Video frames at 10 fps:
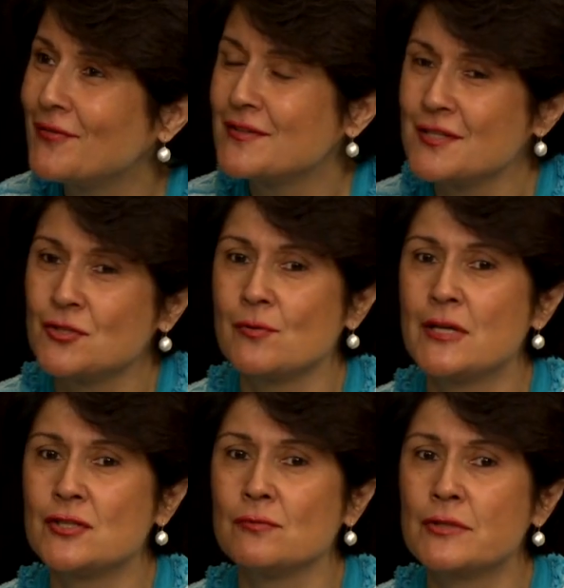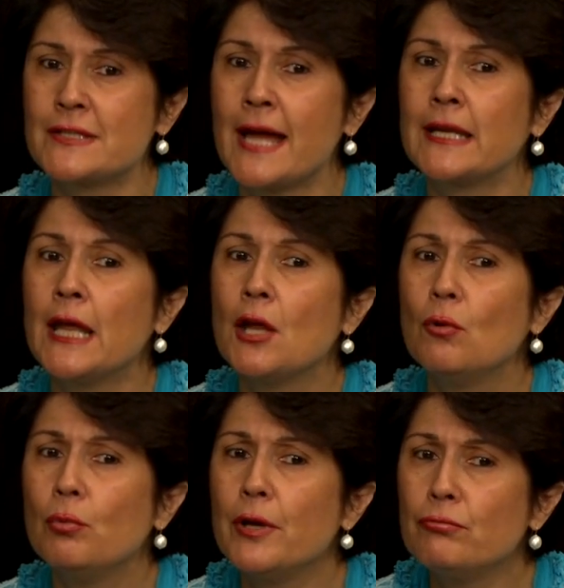of the situation was that
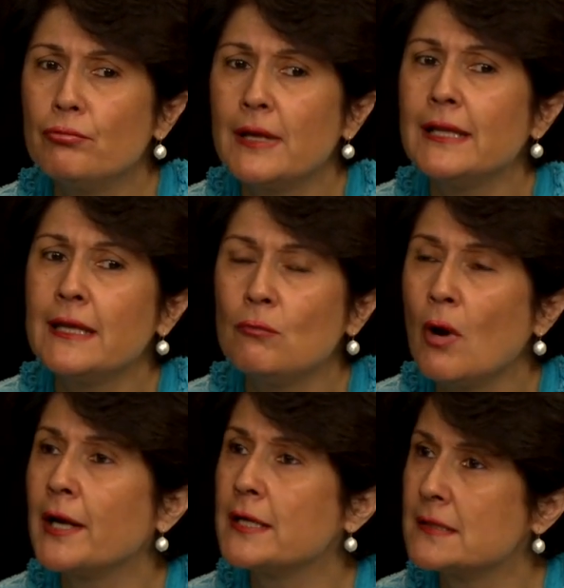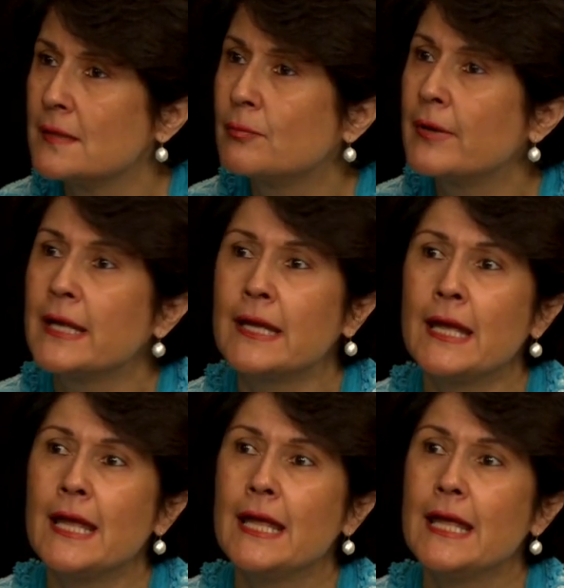we really wanted to bring
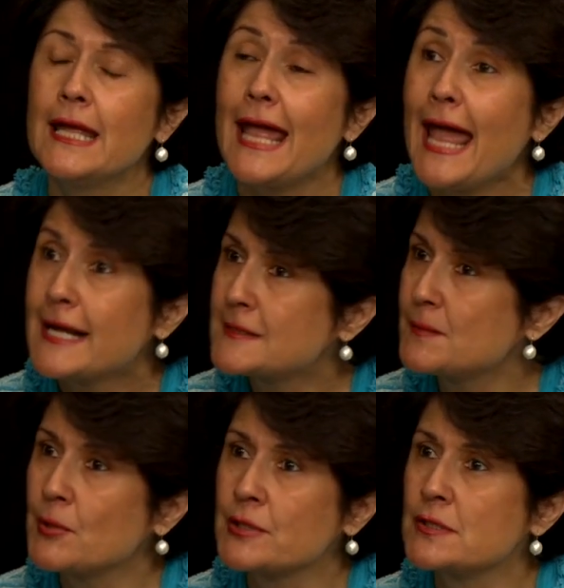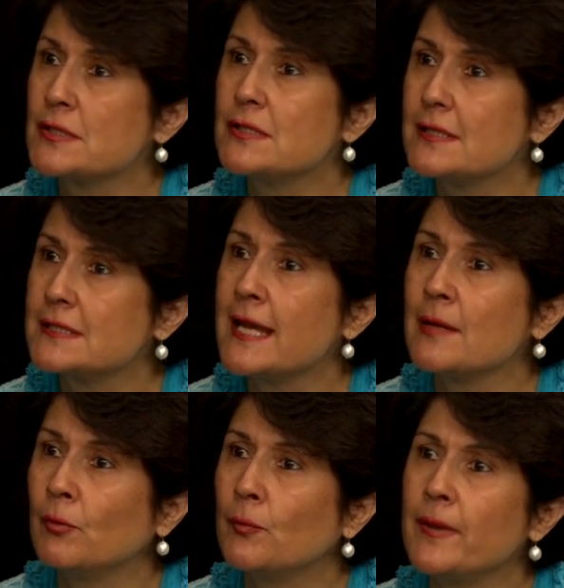experts to the
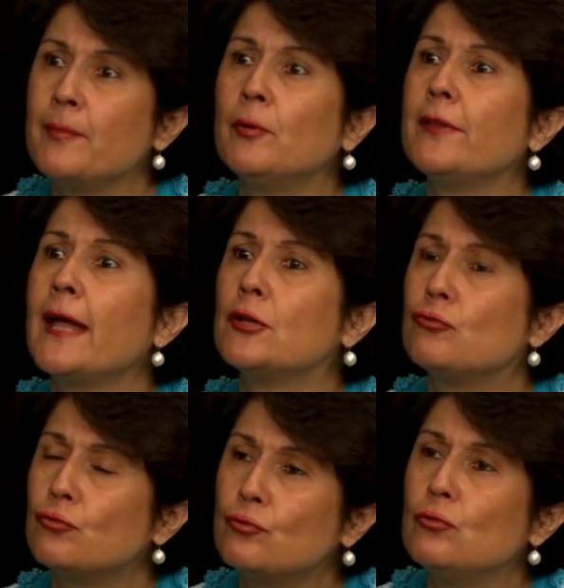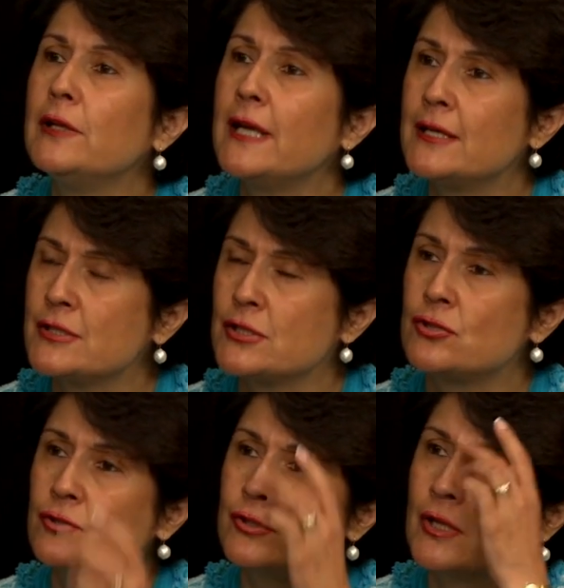table, people that truly
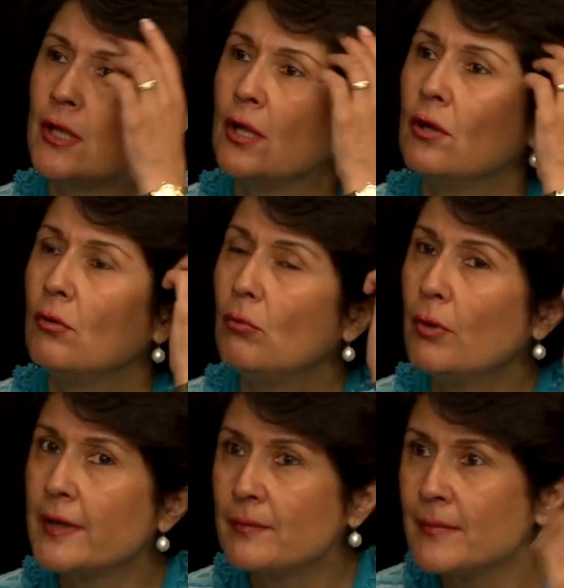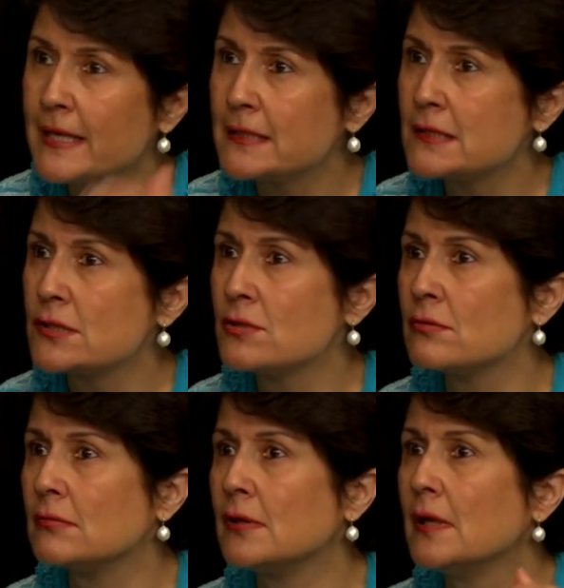understood what it means
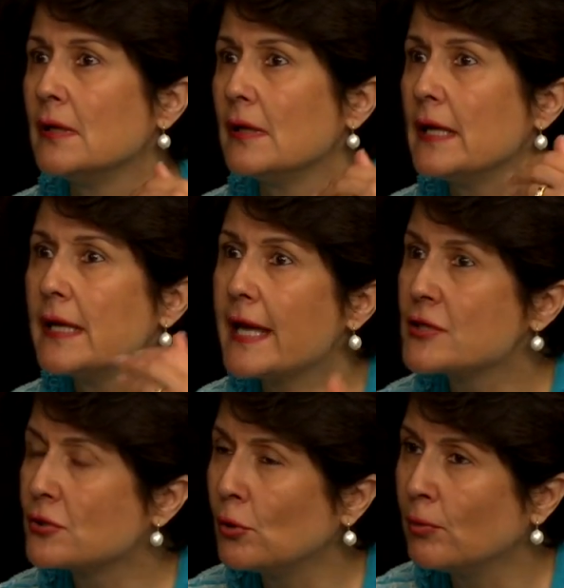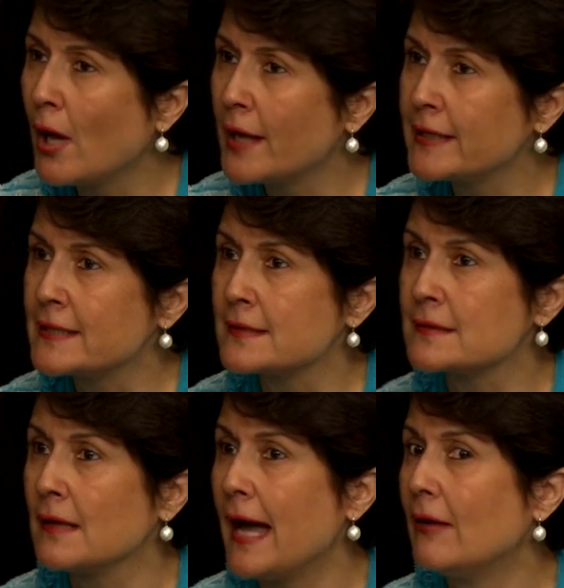to engage global
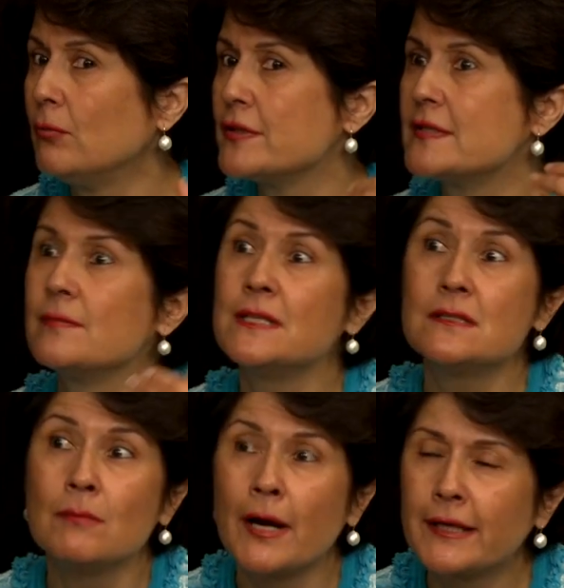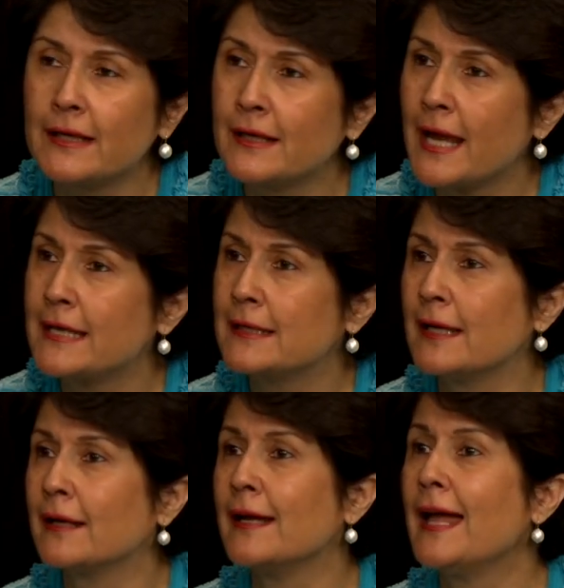audiences. What does it mean to market an
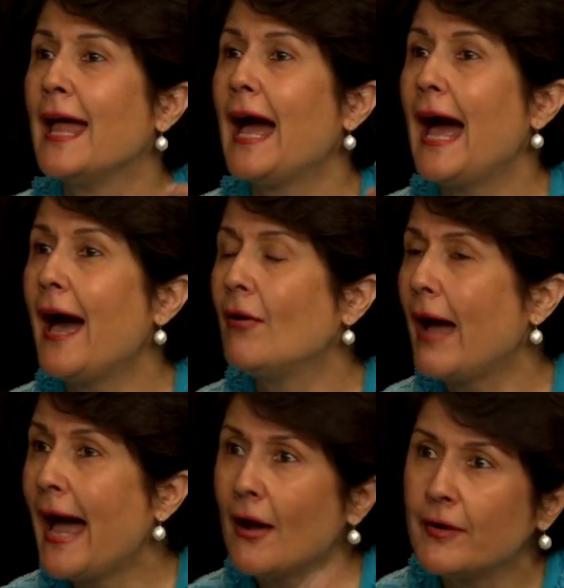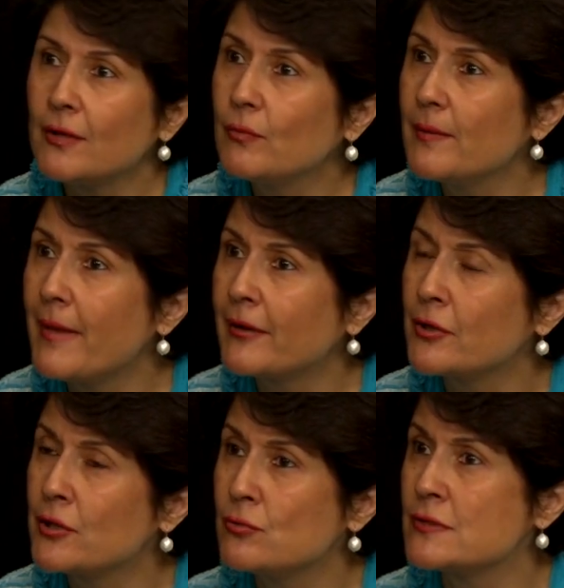idea? How can we better
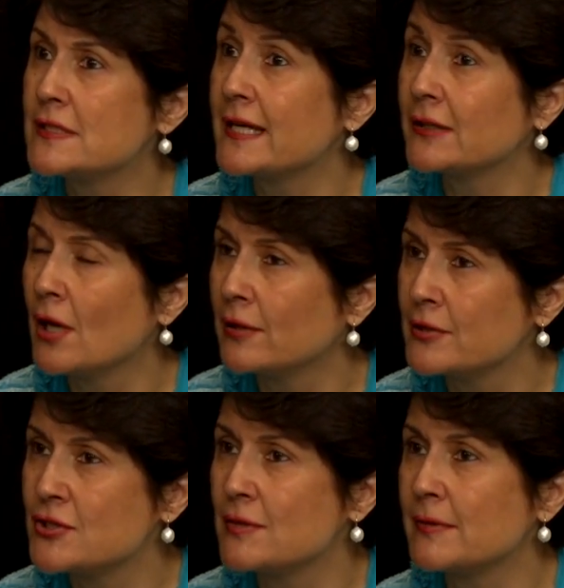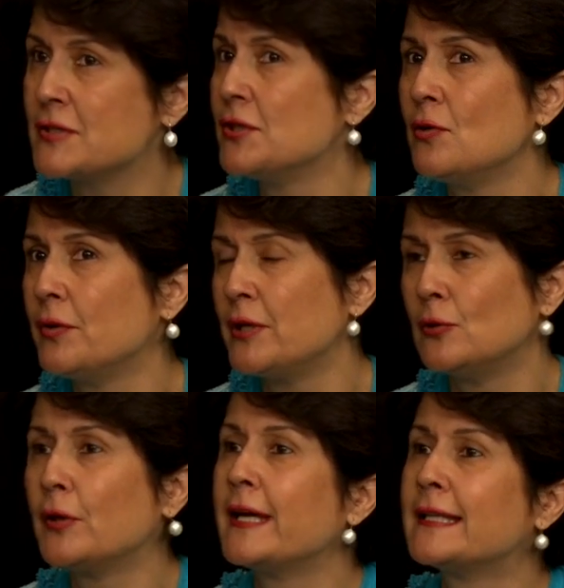use technology? Because, you know, when you
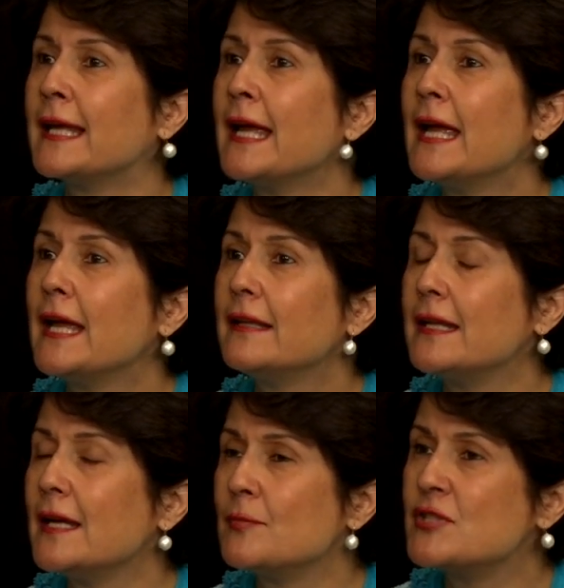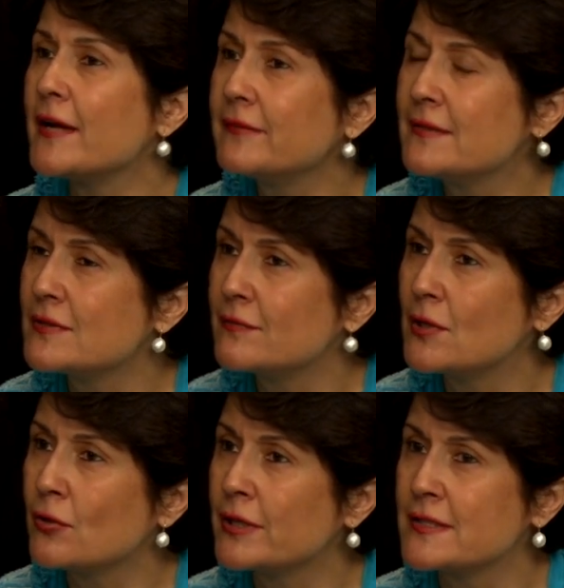look at the objectives of
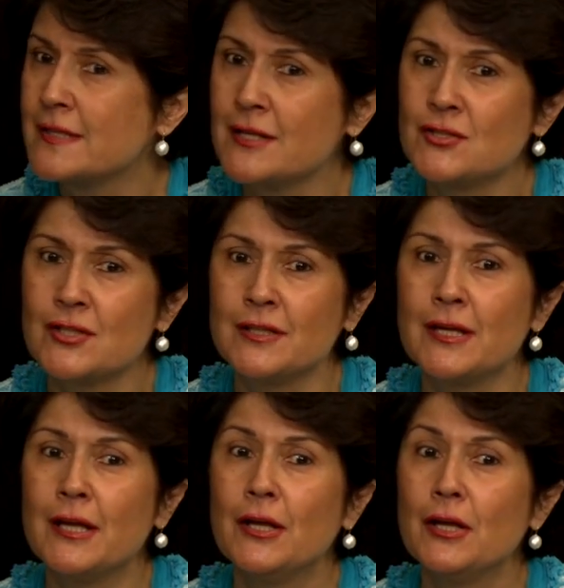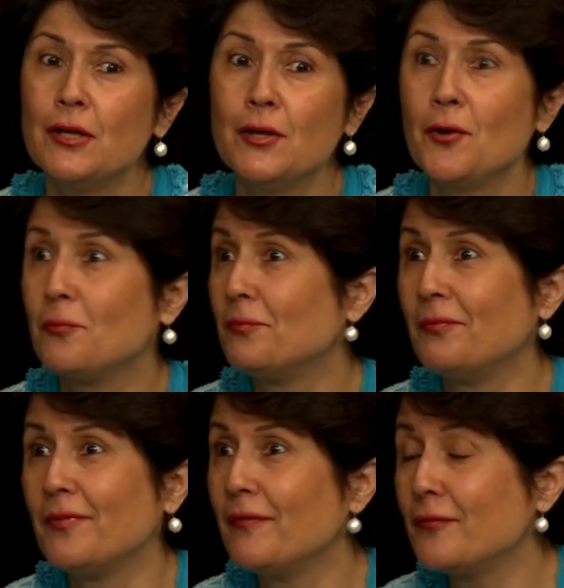the organization, you know,
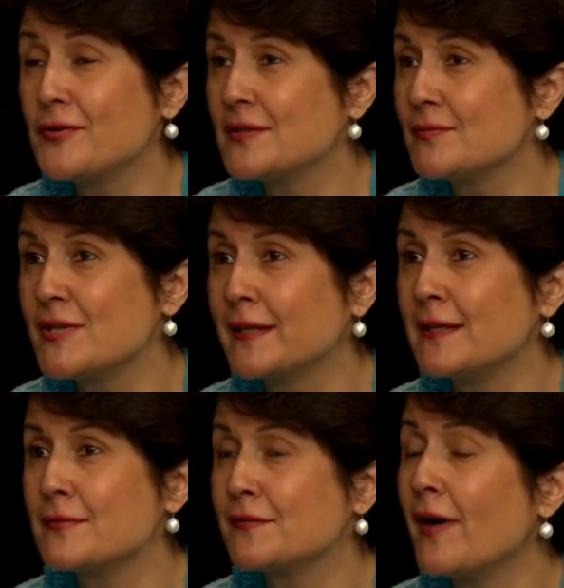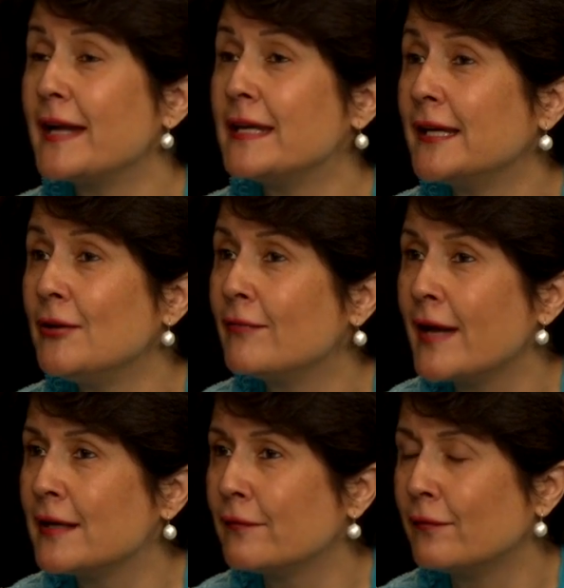the first objective is finding
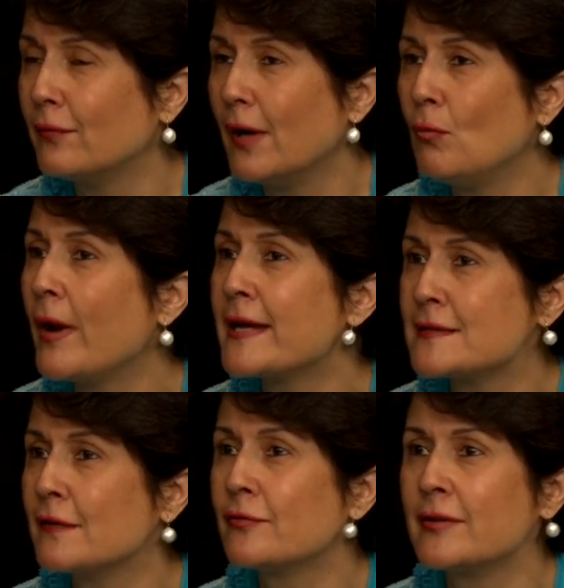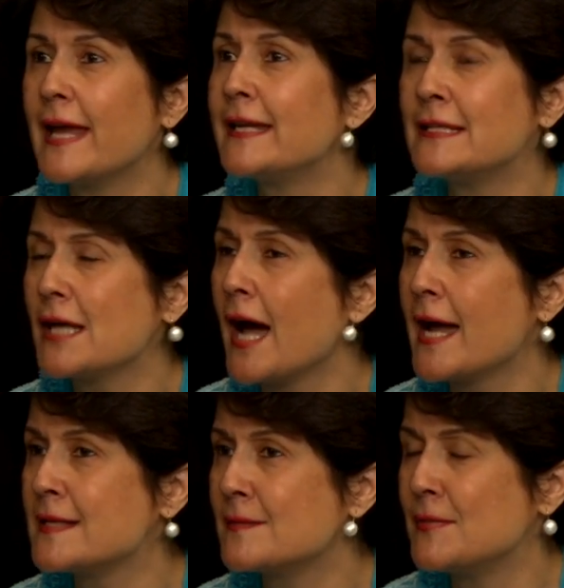innovative ways of creating
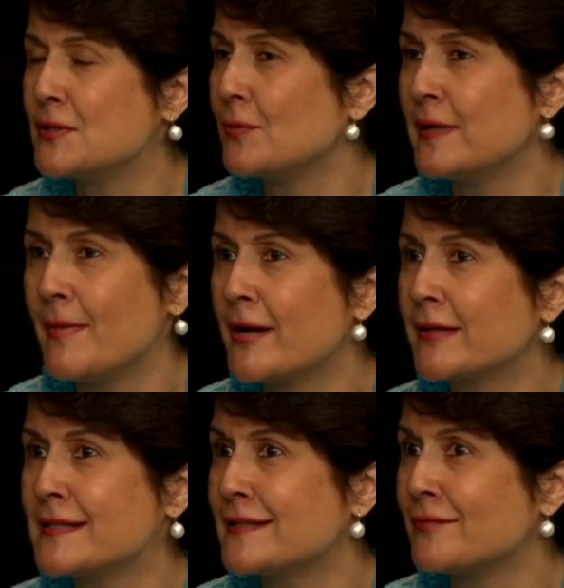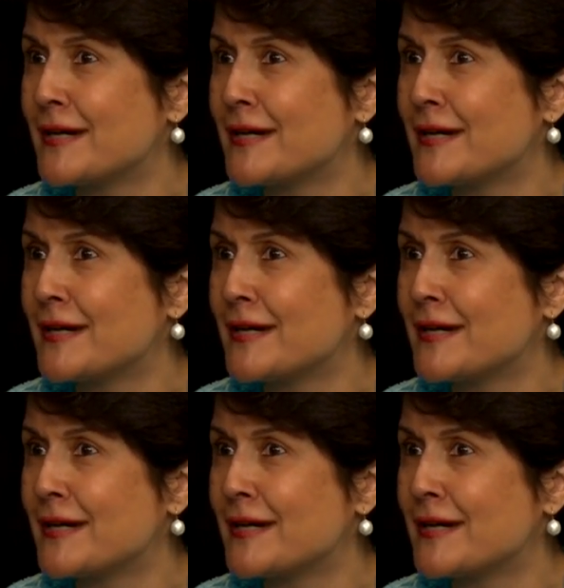ties between Americans and the